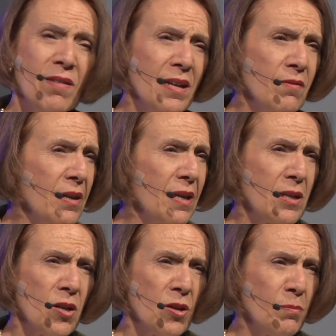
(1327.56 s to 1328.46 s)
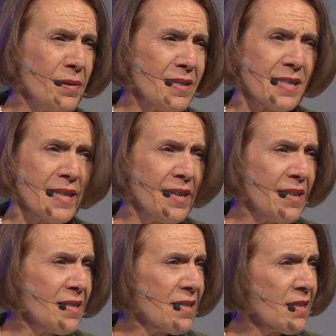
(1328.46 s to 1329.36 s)
I ever had a hopeless
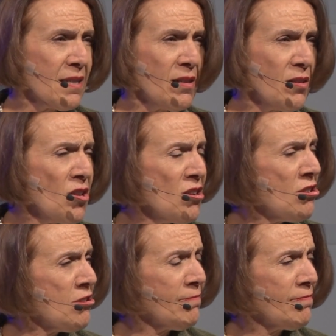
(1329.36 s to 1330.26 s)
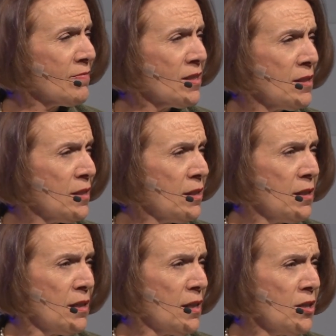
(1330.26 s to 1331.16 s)
case? No.
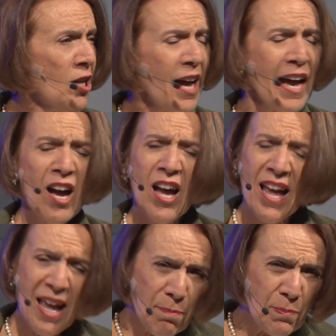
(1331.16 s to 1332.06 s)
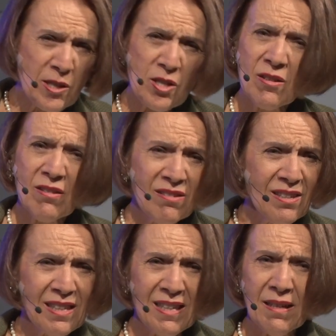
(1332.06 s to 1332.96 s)
No, I
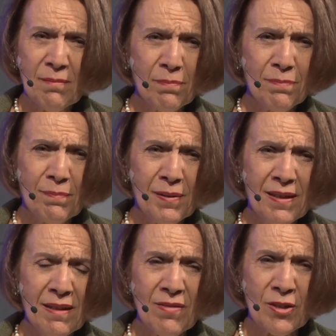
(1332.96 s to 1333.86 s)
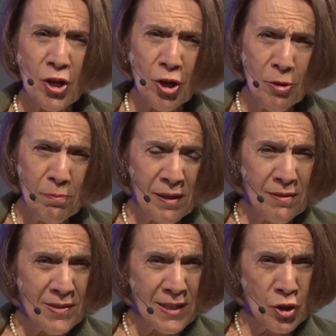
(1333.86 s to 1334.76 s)
absolutely believe that hope
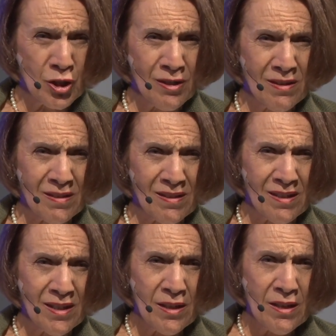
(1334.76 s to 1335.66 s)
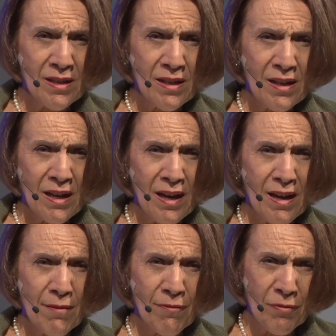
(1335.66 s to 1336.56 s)
lives eternal.
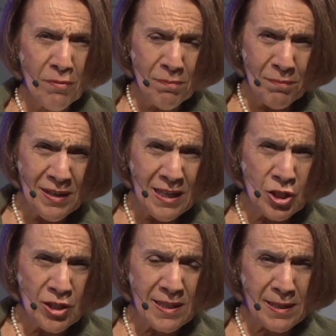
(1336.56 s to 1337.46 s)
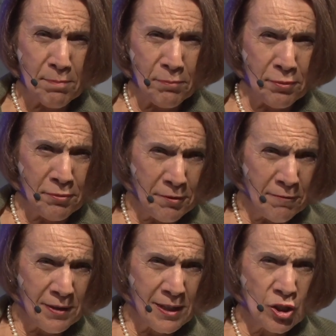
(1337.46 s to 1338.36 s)
For me, just the
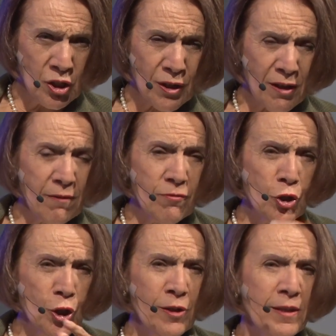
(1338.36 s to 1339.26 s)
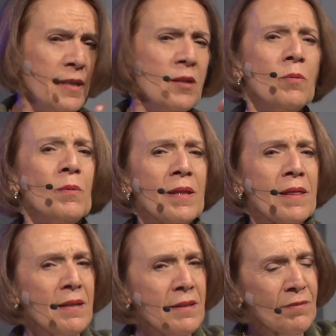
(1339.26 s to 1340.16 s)
privilege of journeying with
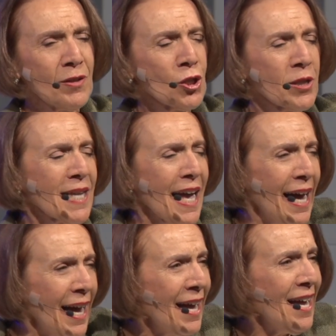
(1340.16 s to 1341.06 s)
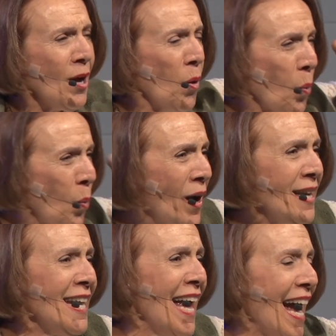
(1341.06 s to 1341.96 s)
individuals, I
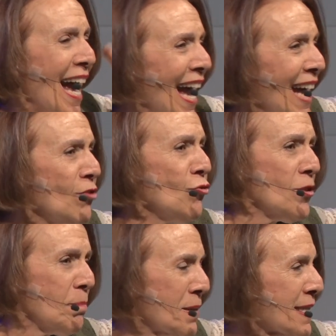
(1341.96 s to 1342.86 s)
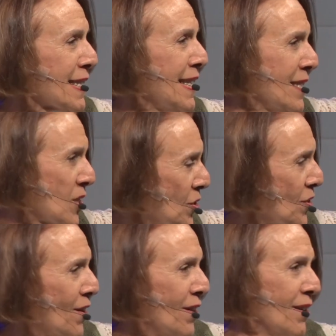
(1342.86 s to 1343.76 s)
100%
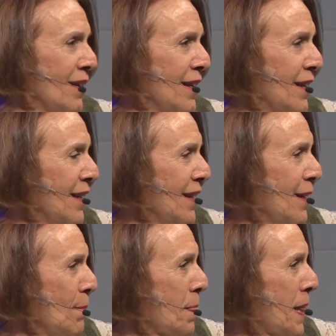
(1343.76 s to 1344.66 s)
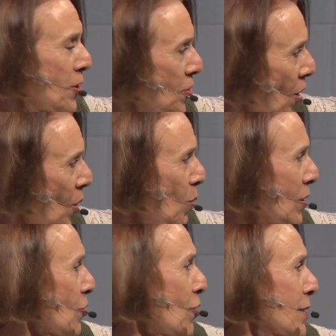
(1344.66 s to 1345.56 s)
know that no
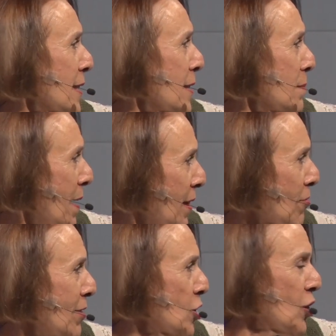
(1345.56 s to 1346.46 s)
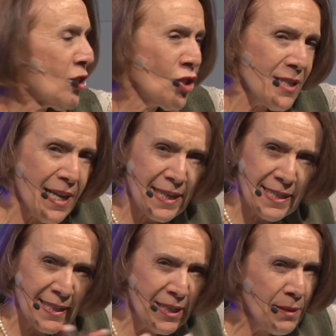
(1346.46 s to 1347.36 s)
one crosses my threshold. Just like I
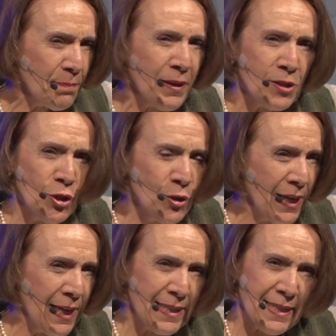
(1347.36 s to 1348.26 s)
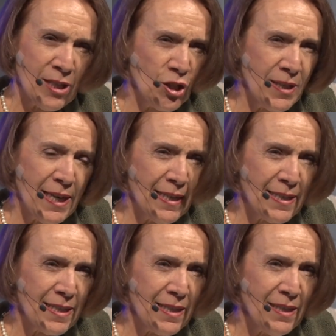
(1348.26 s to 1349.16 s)
said about you guys here
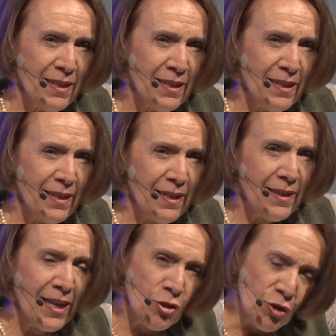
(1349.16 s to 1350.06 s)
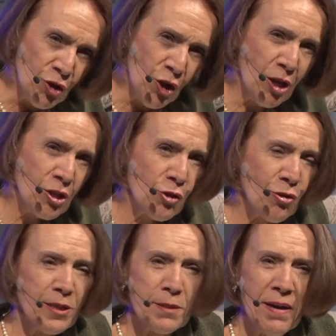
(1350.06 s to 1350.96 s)
tonight. They do not
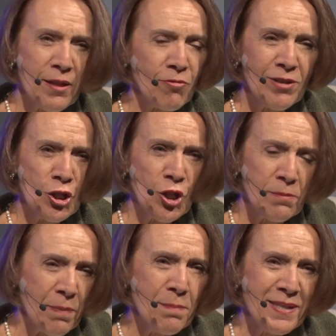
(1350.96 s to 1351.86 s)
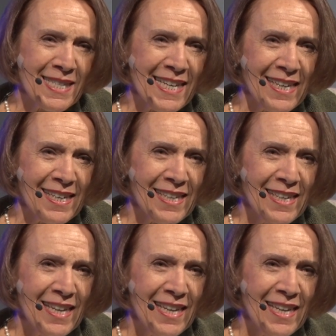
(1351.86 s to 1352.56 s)
cross my threshold by mistake.